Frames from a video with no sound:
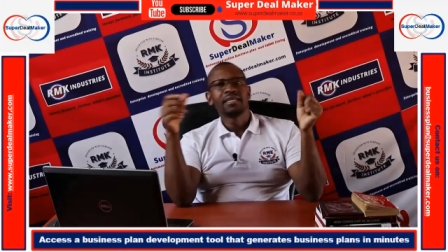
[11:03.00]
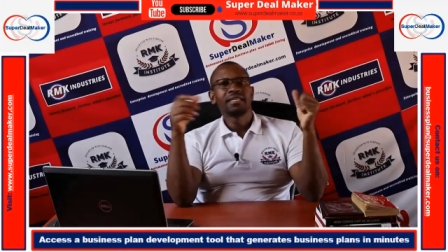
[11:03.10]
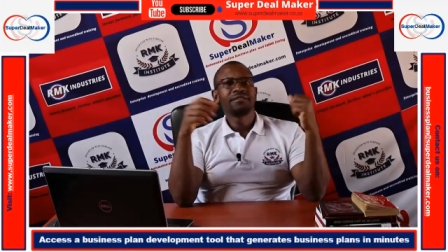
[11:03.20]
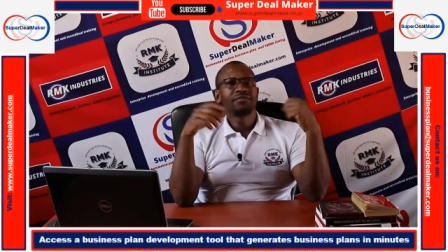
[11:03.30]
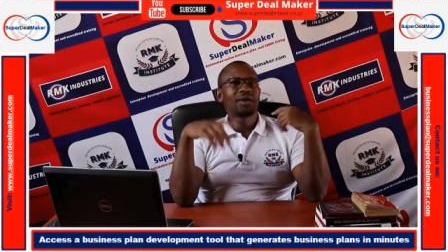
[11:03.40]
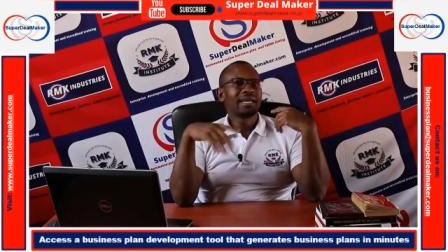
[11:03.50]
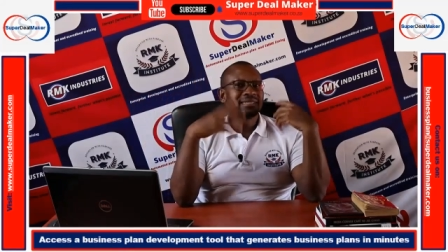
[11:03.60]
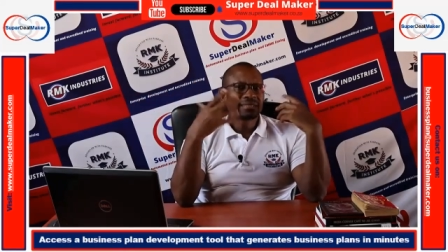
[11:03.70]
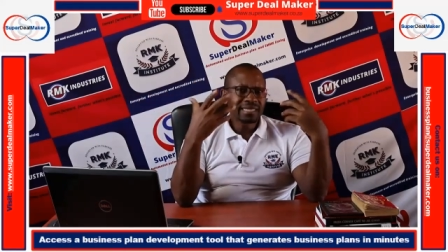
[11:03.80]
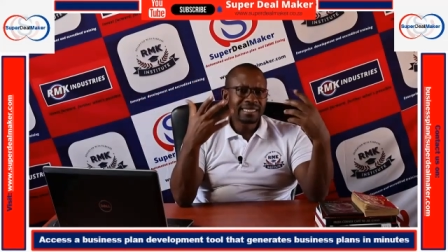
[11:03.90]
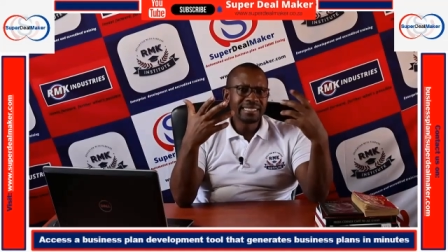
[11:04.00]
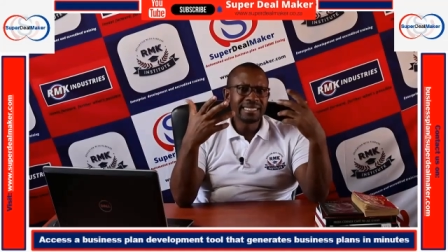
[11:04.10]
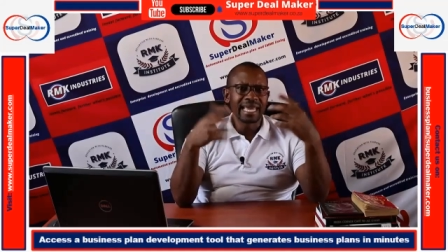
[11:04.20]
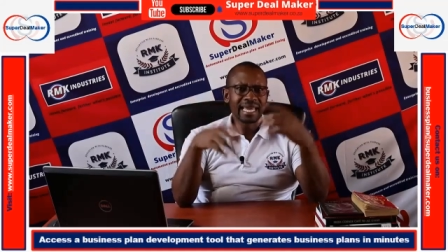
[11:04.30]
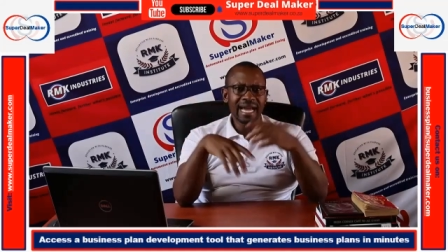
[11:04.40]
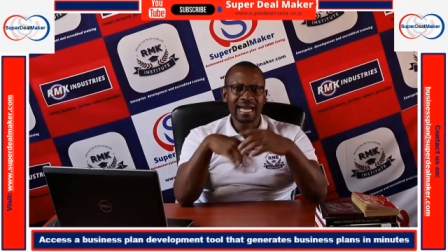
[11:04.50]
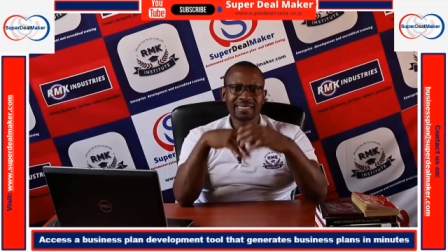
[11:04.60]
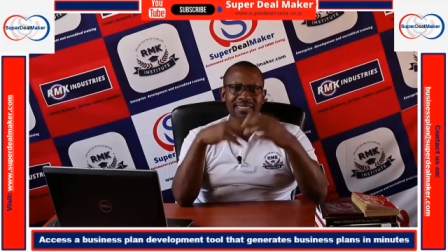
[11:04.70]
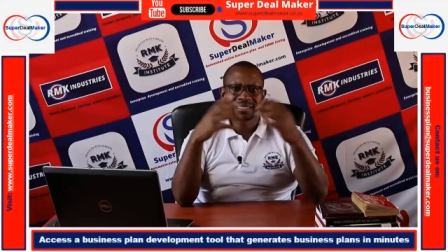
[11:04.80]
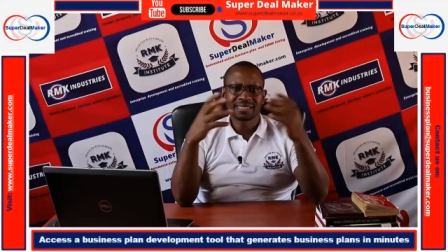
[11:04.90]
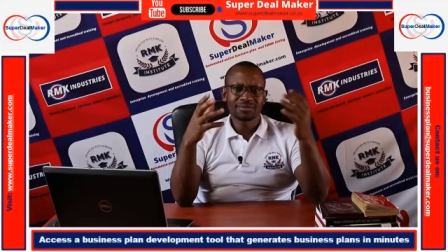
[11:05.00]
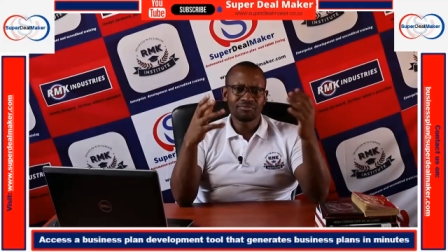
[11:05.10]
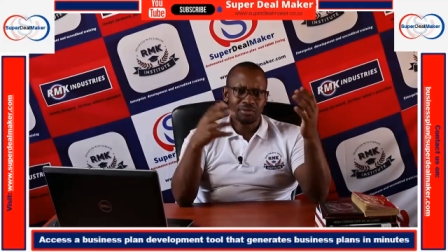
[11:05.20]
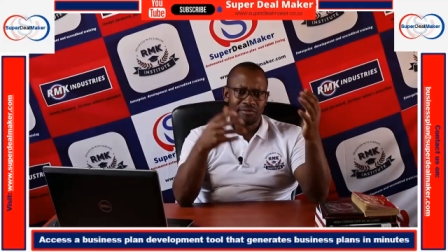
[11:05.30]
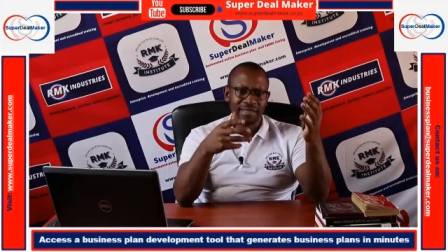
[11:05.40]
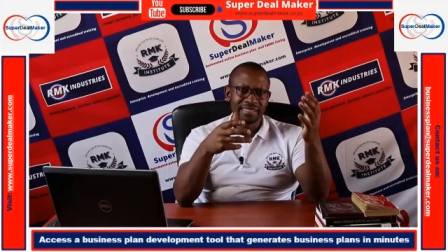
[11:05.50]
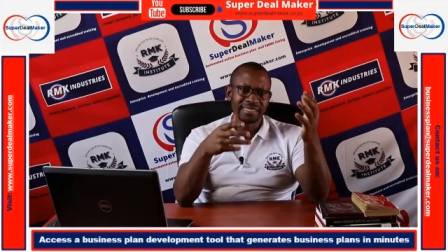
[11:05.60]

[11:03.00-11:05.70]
if you are in training like us, providing